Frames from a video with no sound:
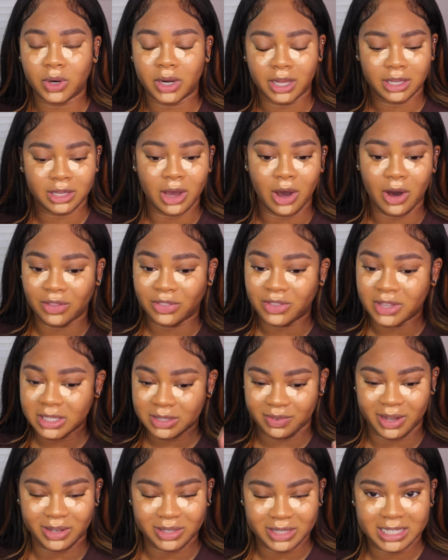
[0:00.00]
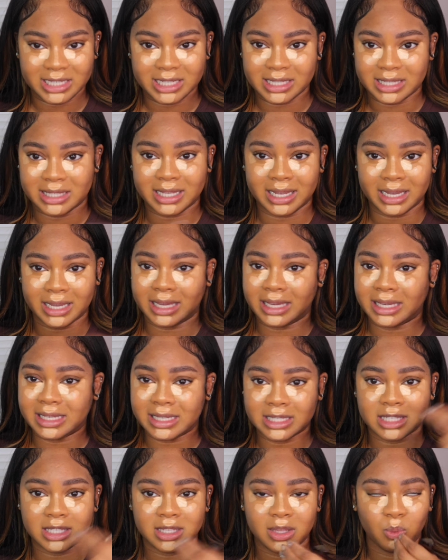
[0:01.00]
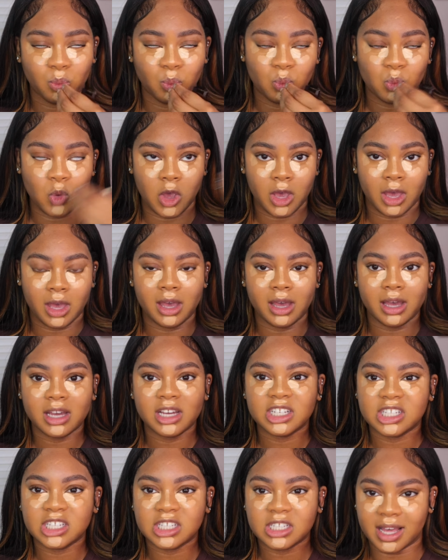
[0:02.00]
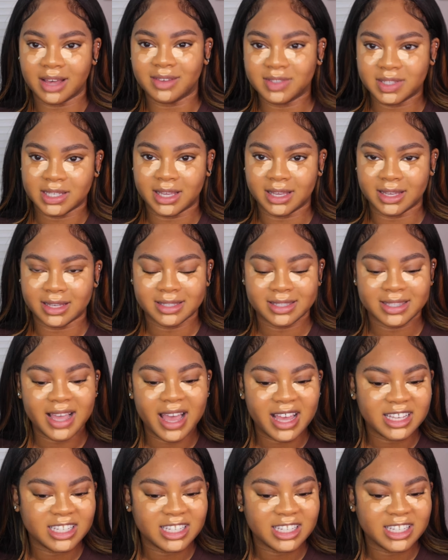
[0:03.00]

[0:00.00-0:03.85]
And y'all, this foundation stick is chef's kiss.